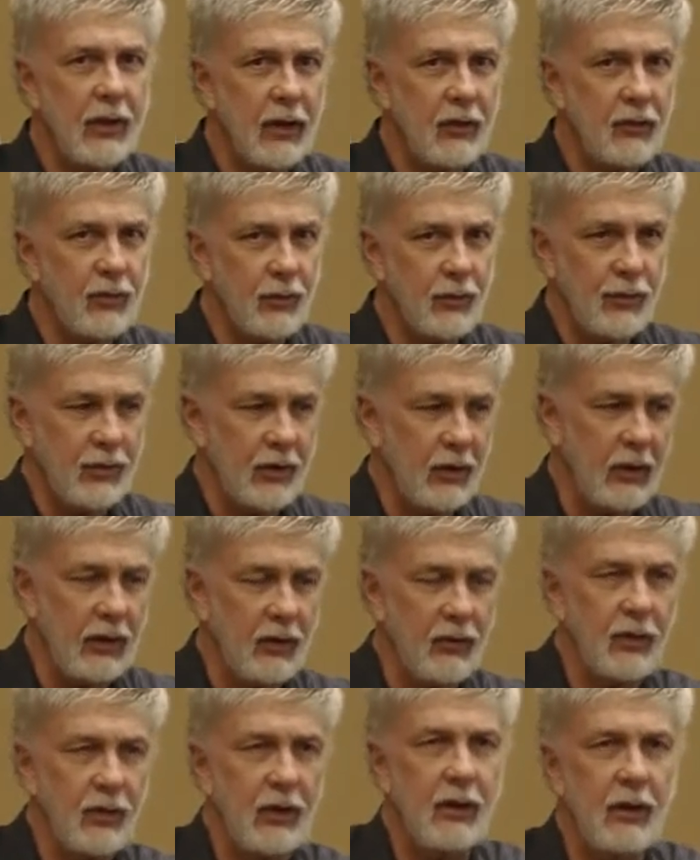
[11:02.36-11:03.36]

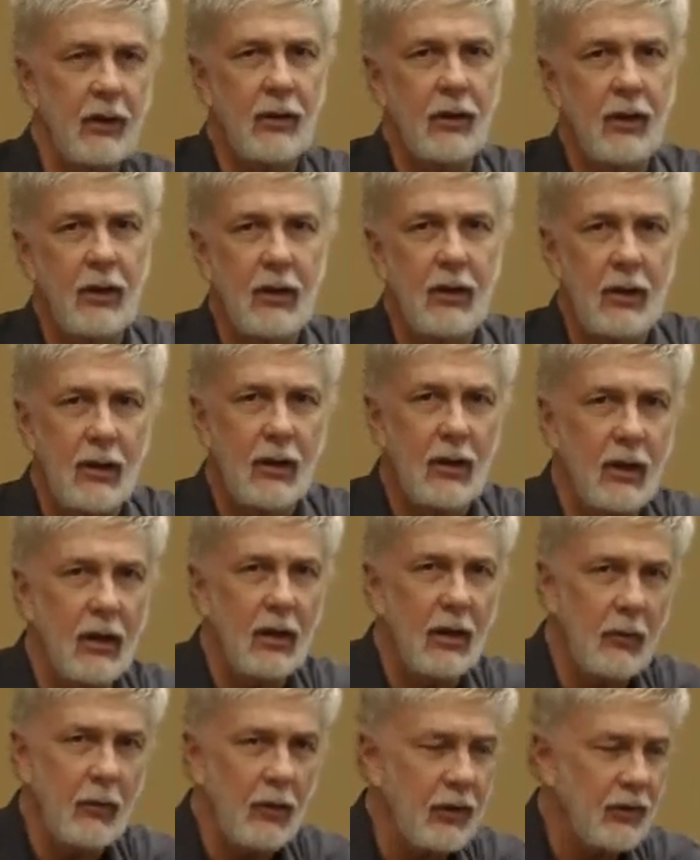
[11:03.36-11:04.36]
exercise, and
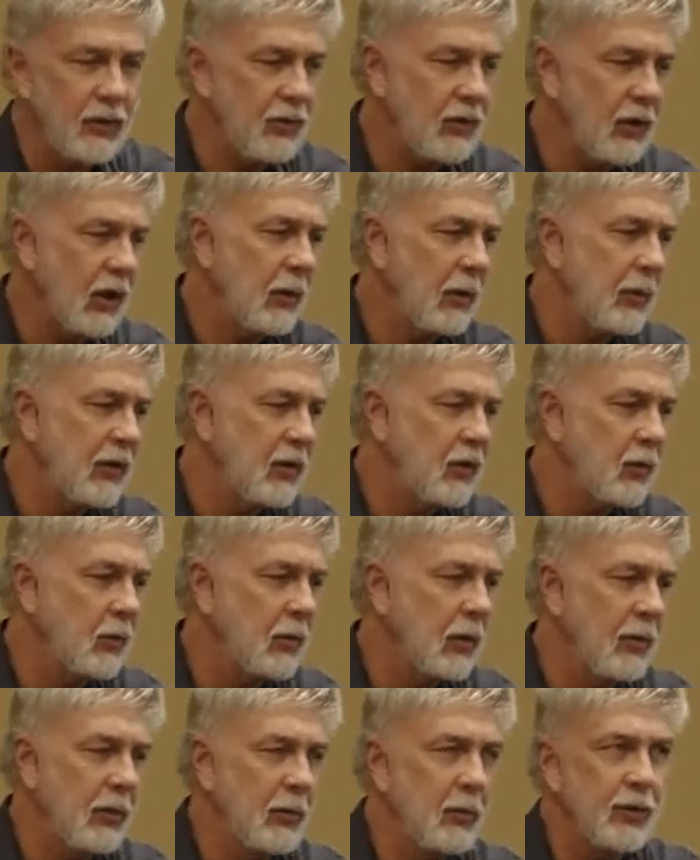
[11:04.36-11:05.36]
I want to just talk about this for
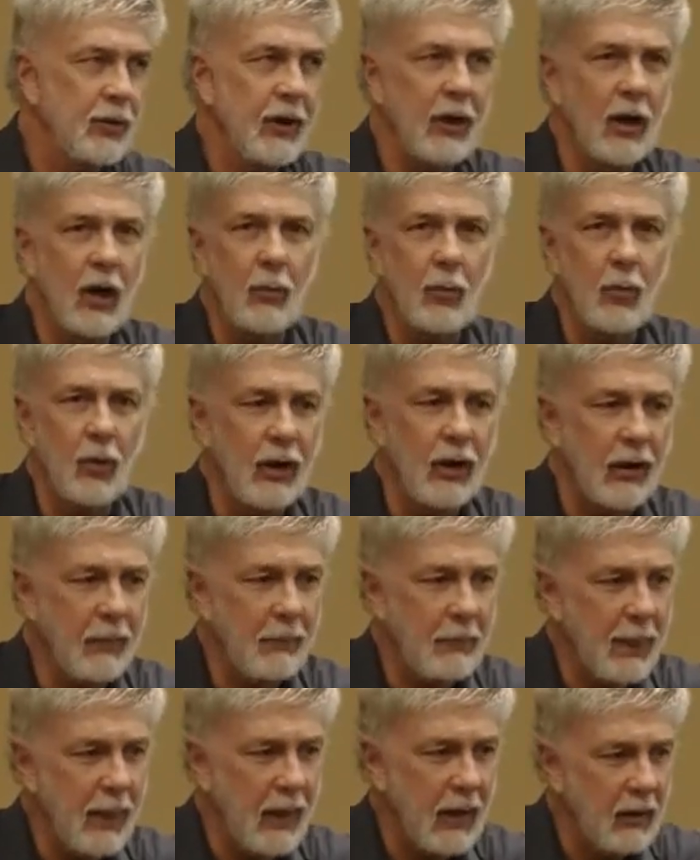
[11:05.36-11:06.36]
a moment, then we'll take our break.
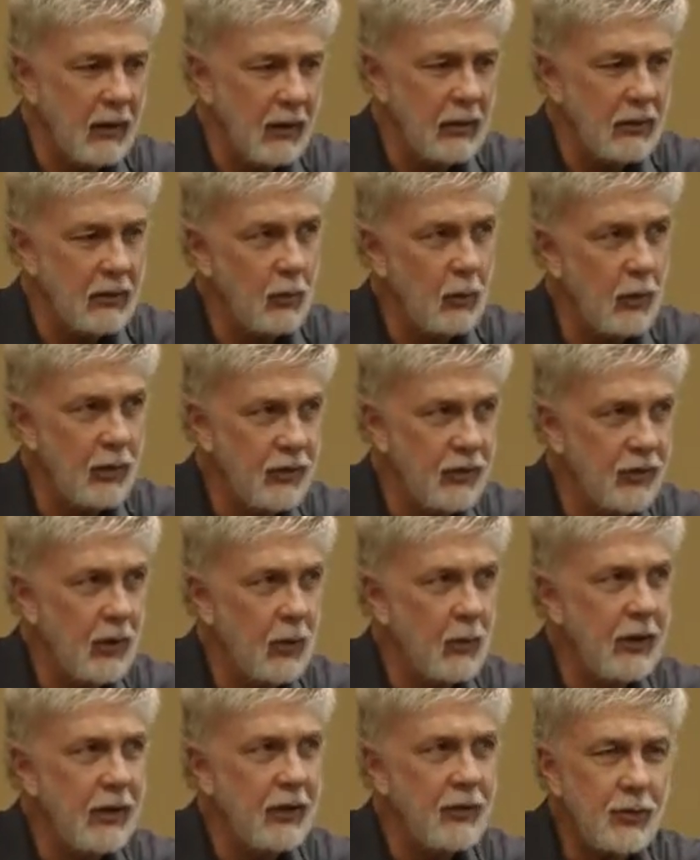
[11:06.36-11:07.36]
What's
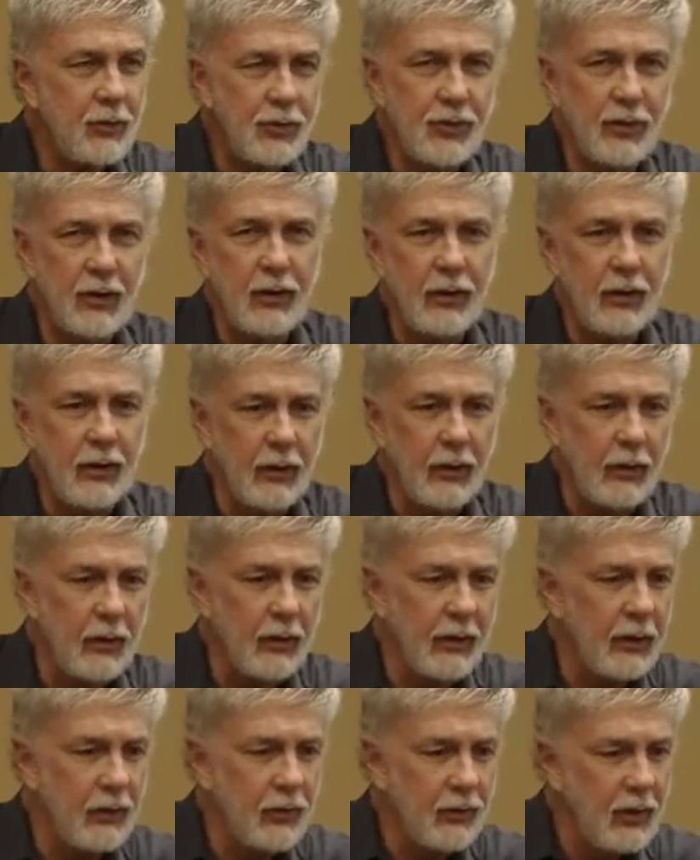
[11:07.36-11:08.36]
so interesting here
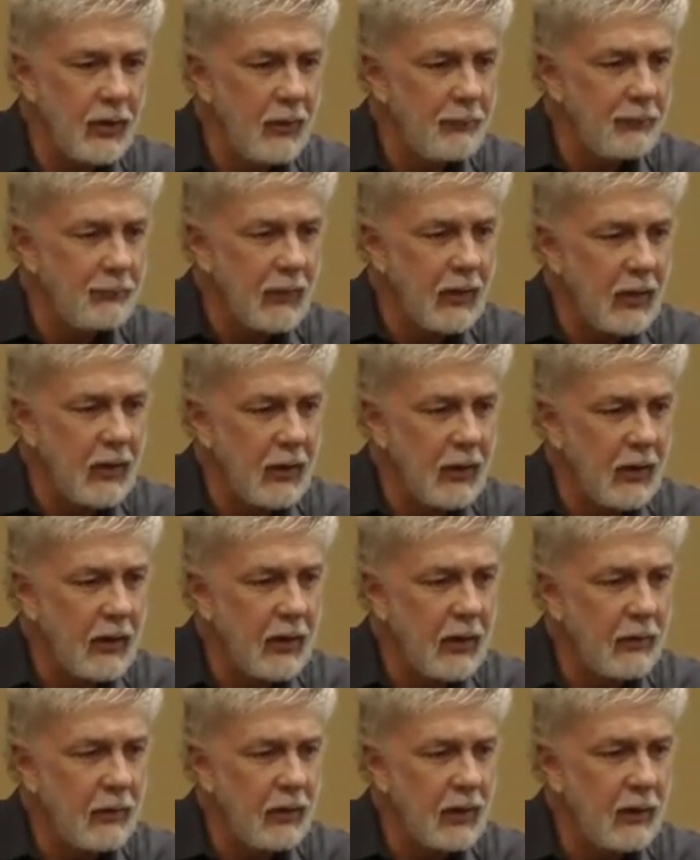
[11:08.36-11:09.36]
is
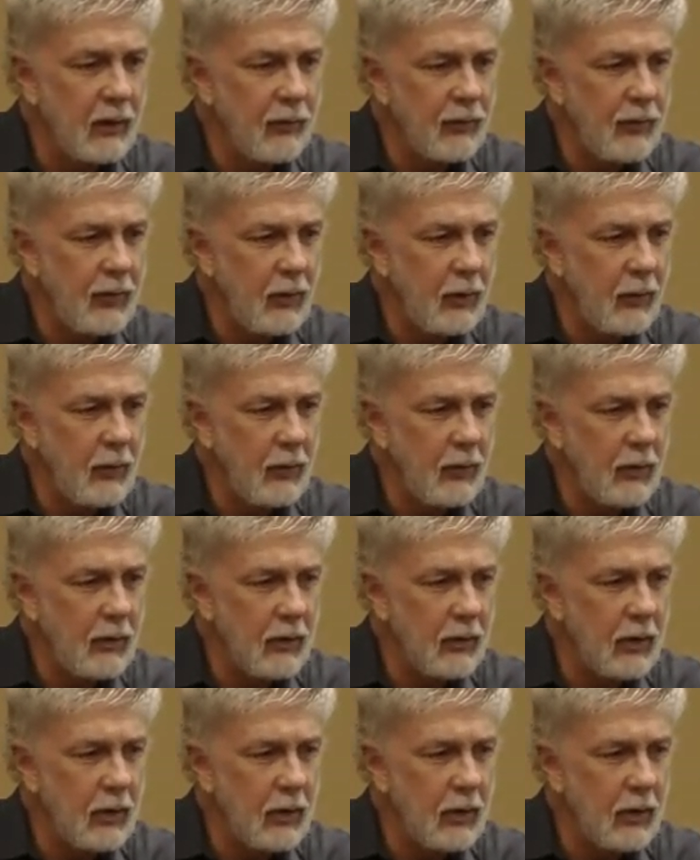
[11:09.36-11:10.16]
if you